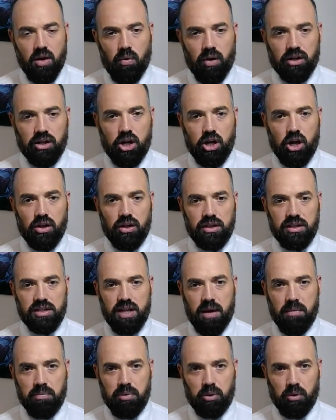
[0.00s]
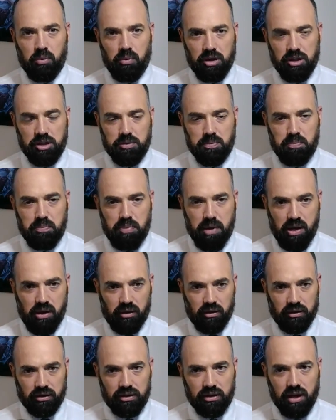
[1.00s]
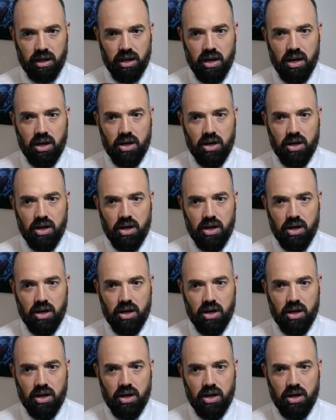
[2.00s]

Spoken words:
when Kirtland Temple was built.